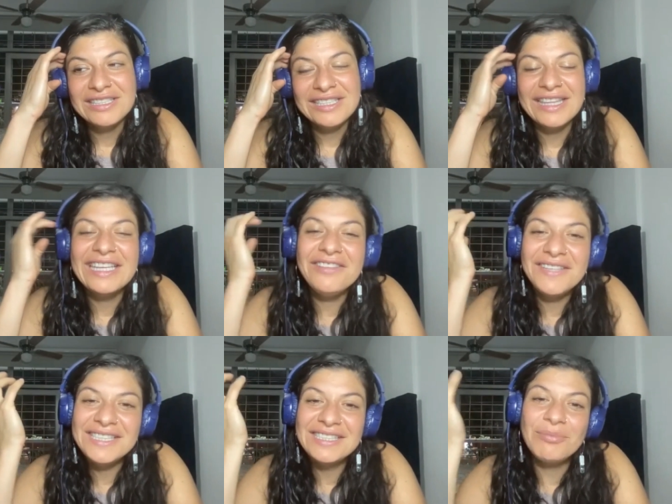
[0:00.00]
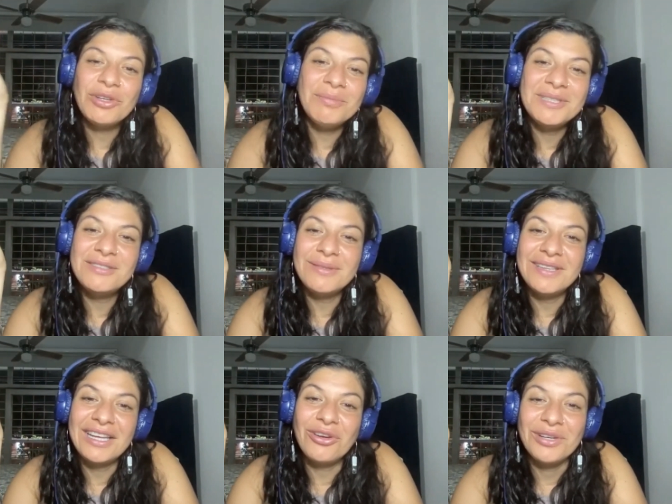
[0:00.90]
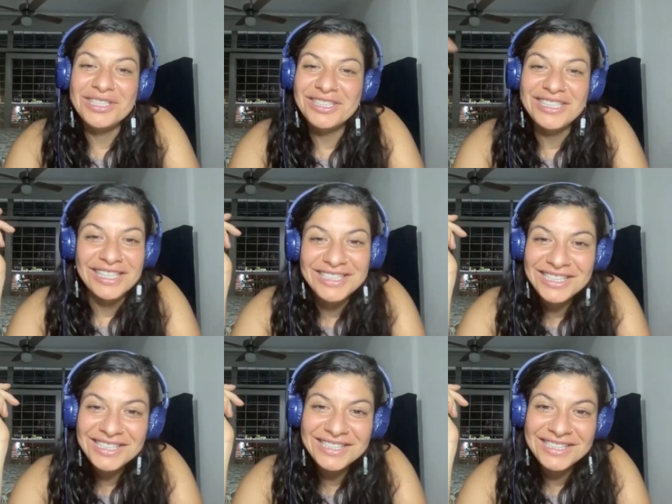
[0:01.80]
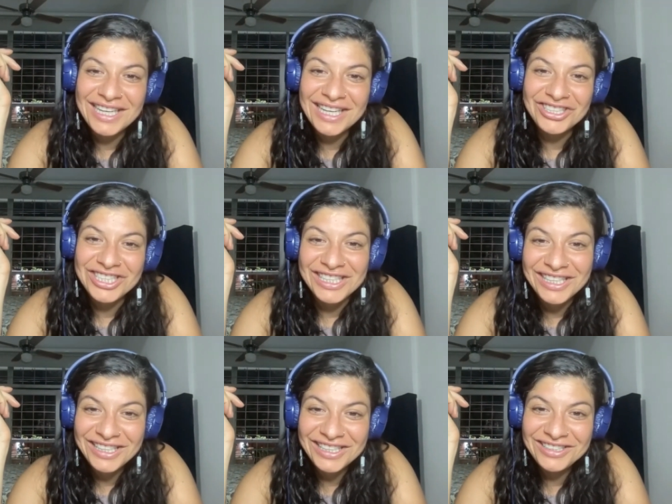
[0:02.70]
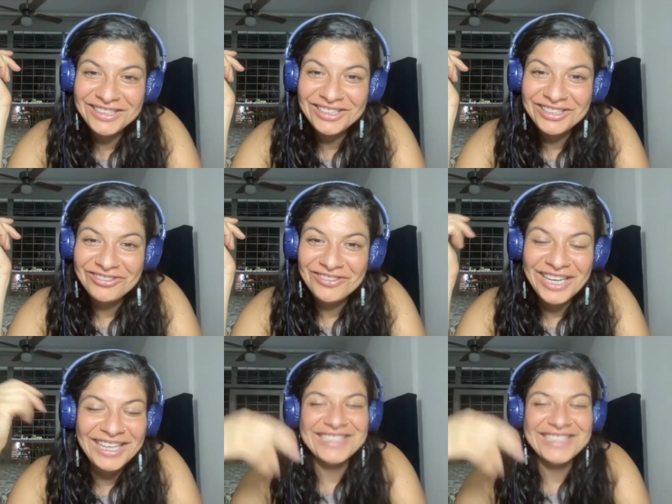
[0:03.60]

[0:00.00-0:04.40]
to think of it as somewhere between like going to the dentist to get your teeth cleaned, right?